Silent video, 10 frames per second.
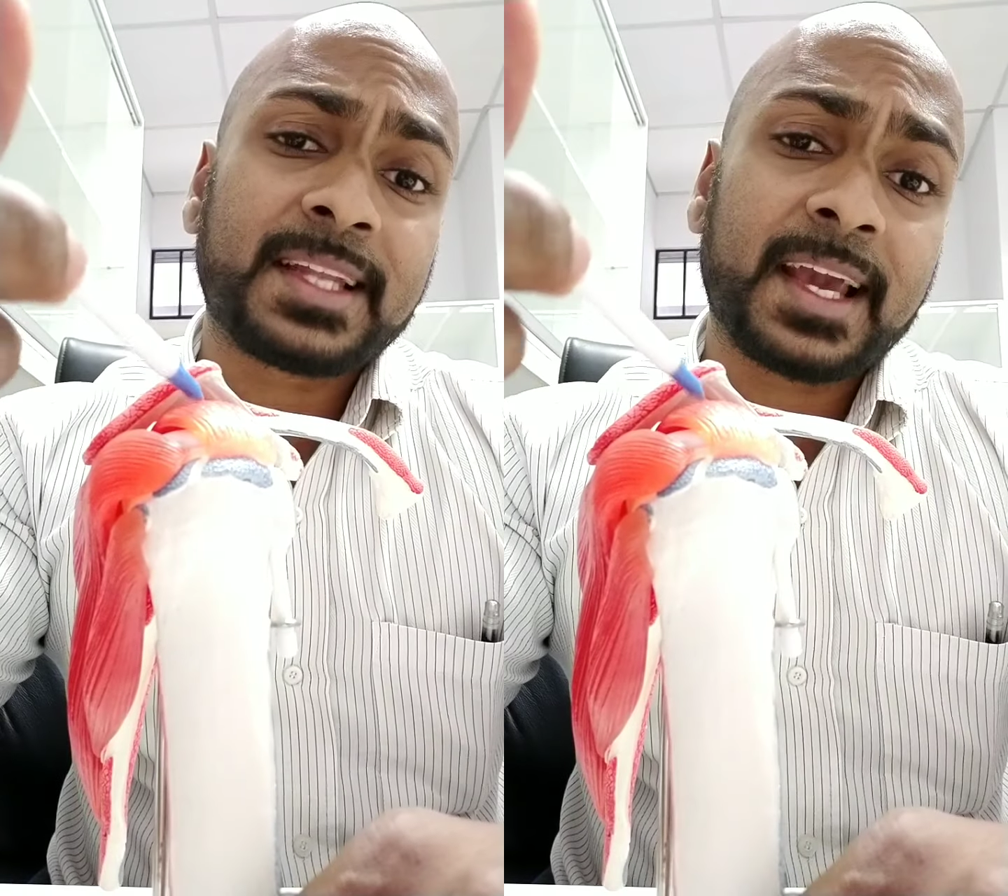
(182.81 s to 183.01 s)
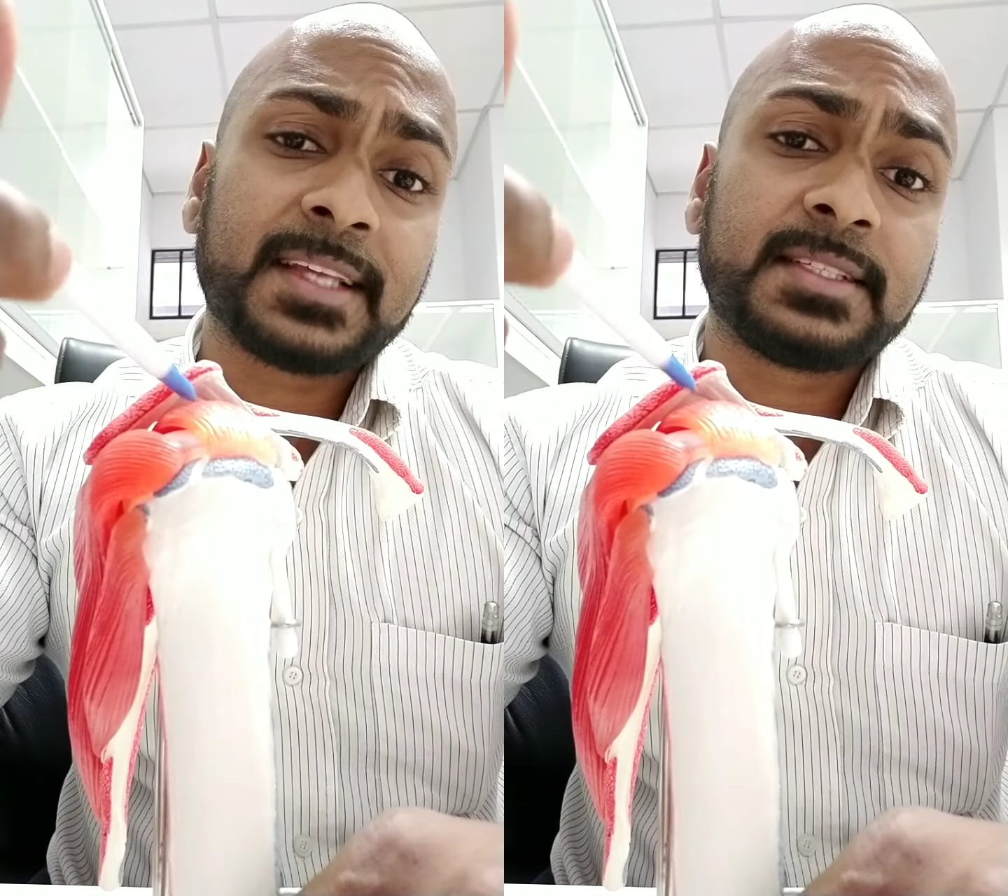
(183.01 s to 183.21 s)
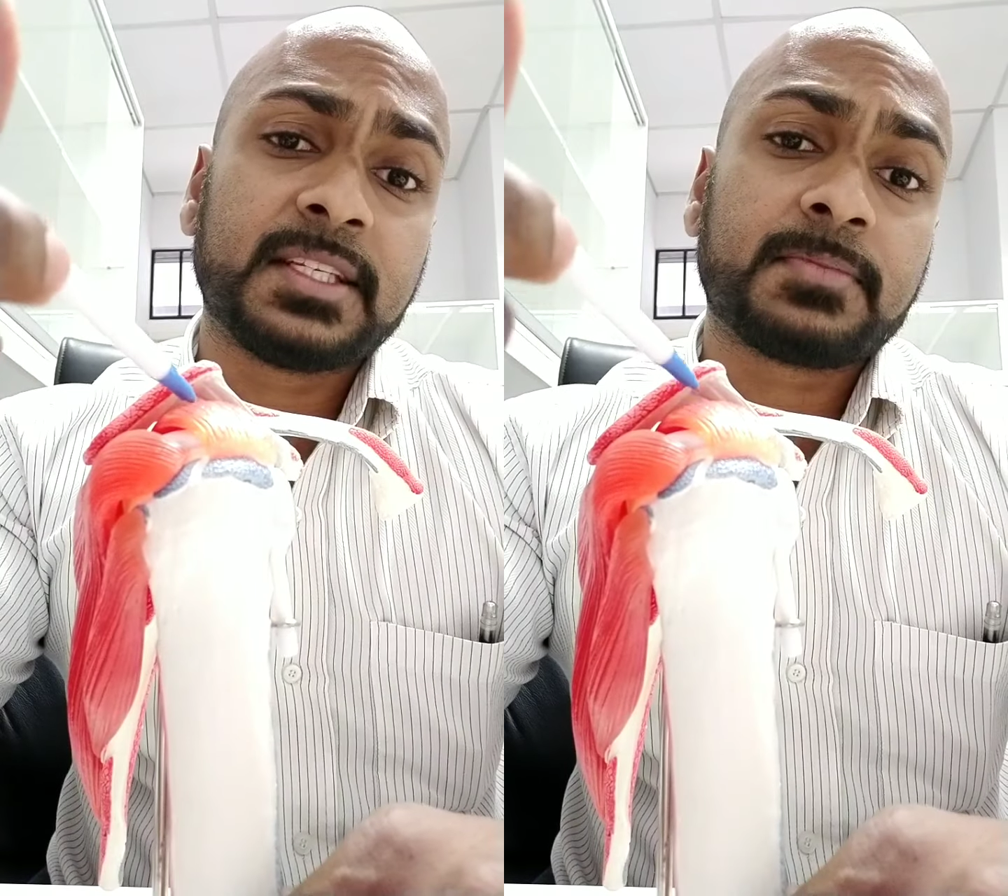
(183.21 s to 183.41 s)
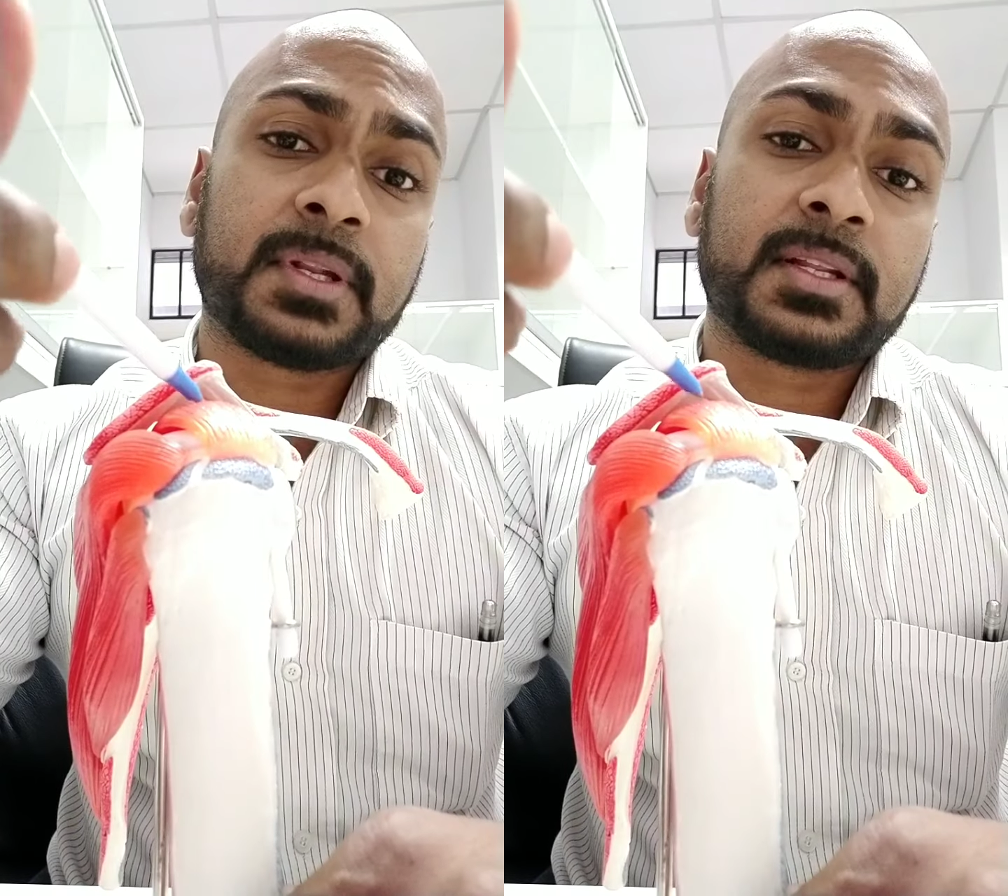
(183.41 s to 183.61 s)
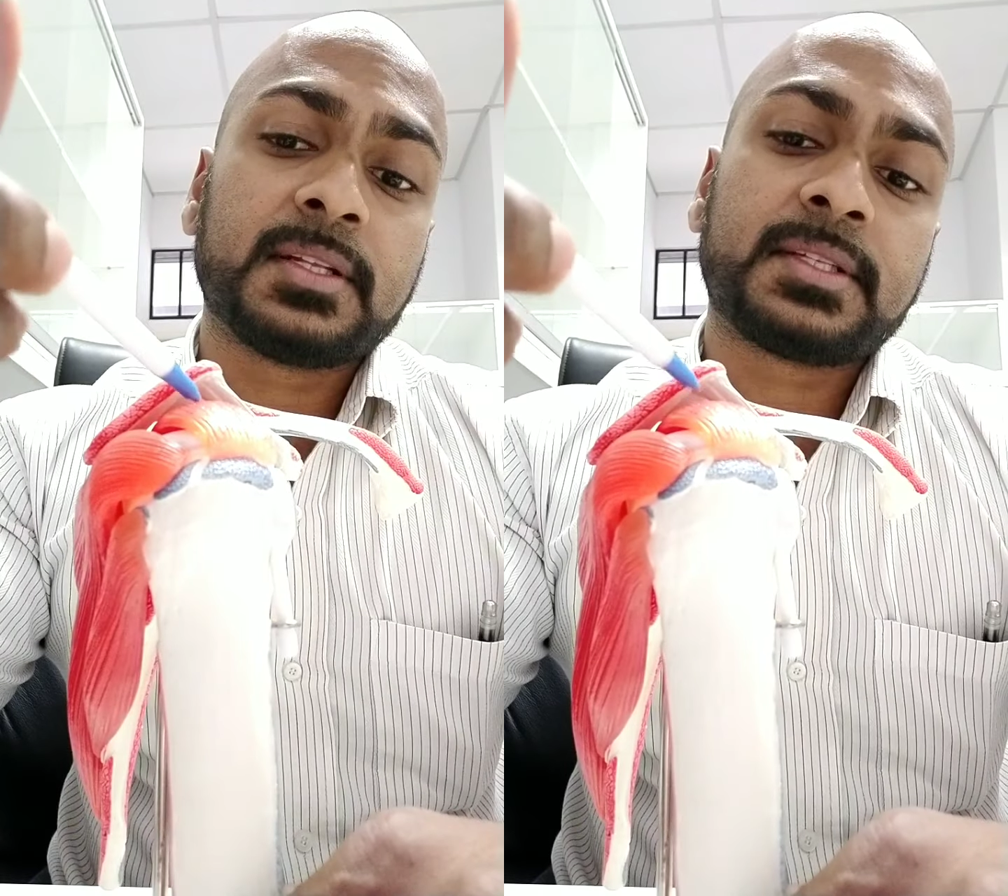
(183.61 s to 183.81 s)
tears in this
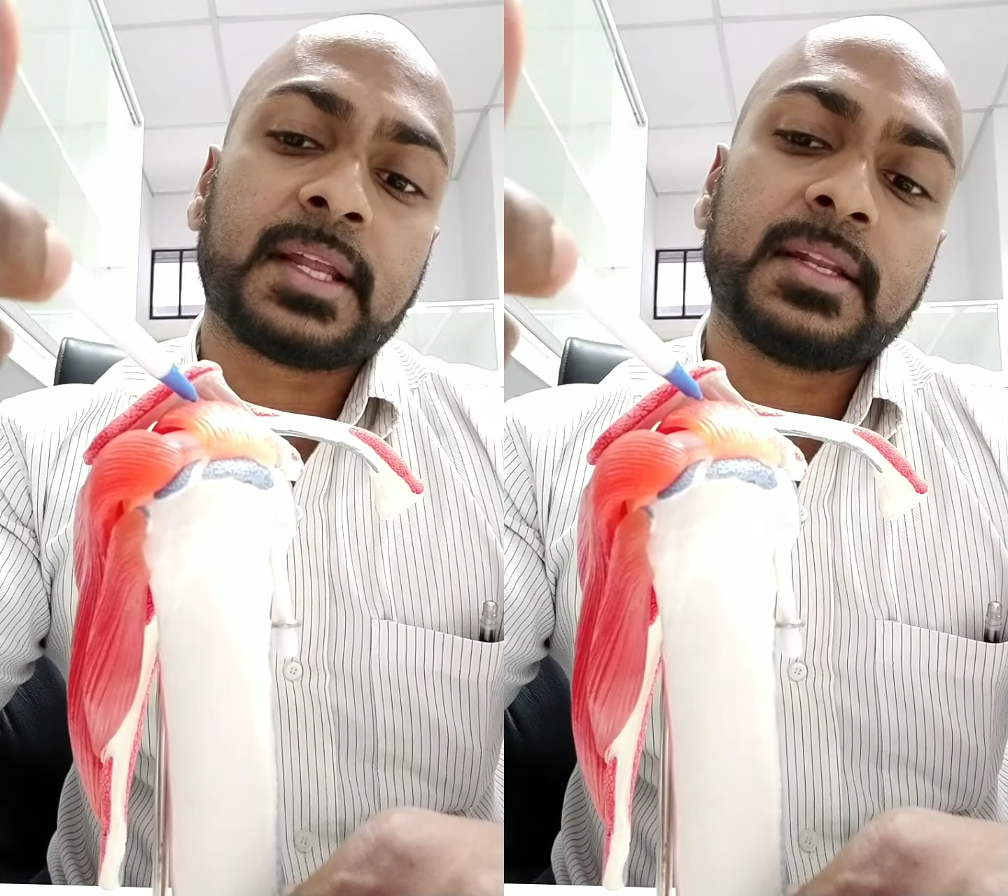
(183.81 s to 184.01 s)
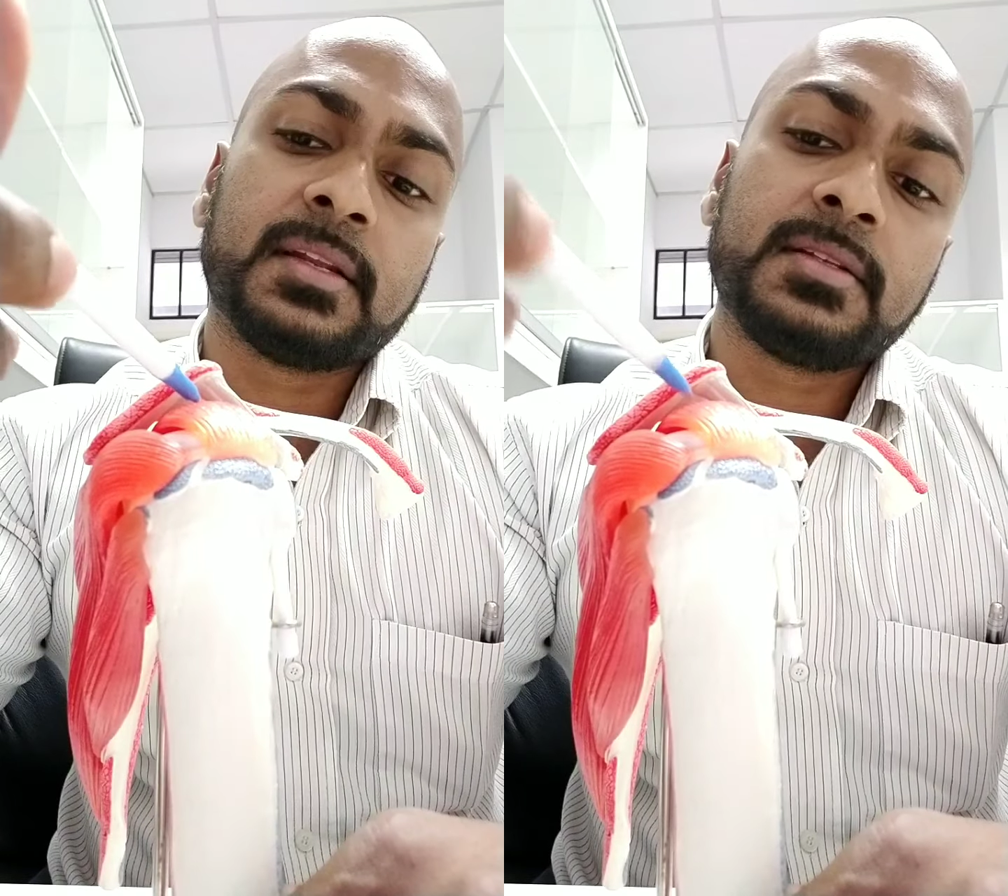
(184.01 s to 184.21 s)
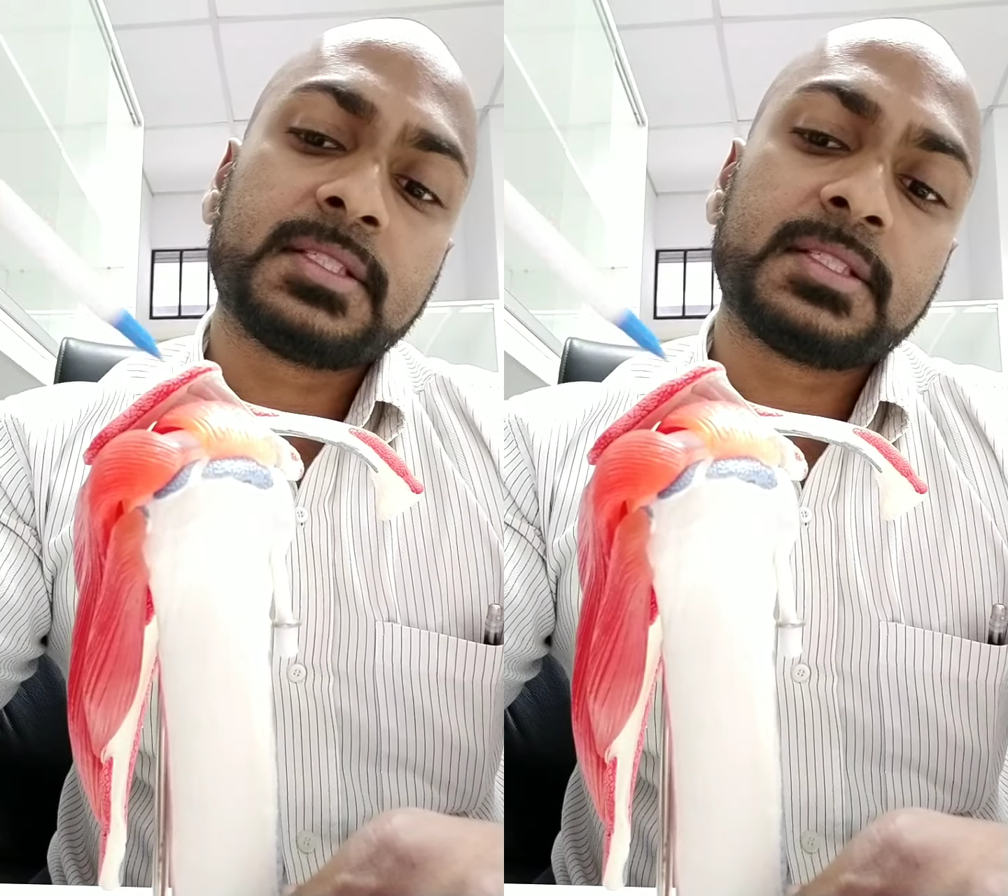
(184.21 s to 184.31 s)
particular tendon